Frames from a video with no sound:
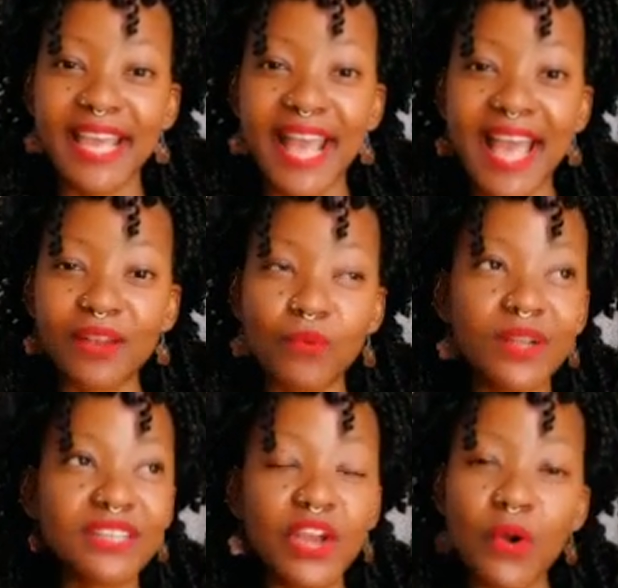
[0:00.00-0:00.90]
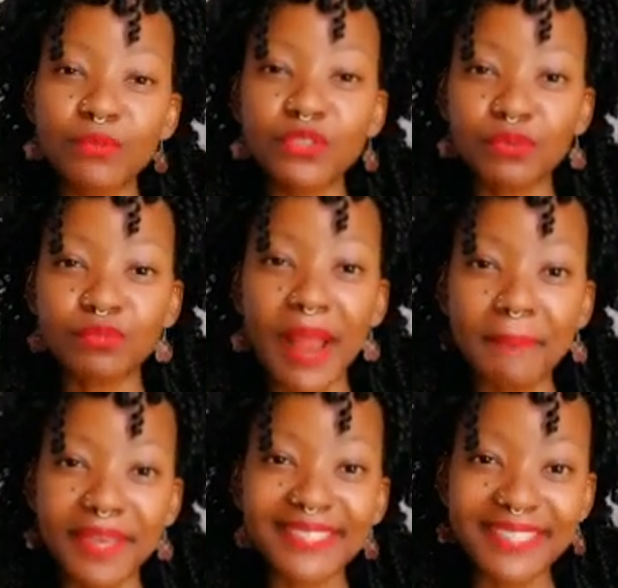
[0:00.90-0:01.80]
and one day hopes to ram
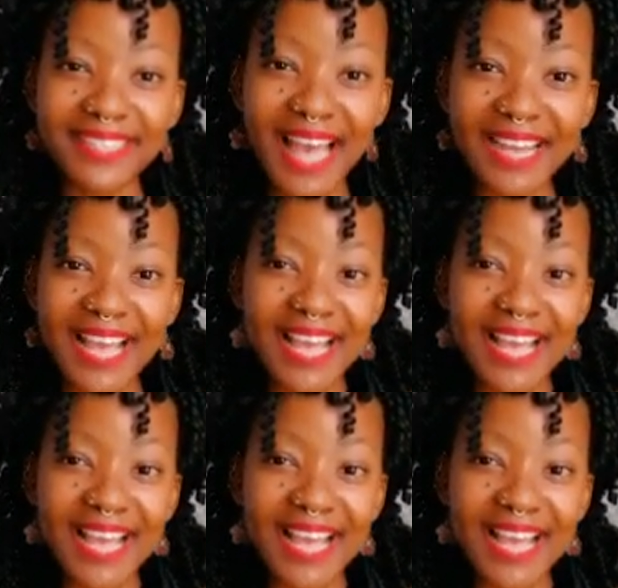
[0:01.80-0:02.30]
into that.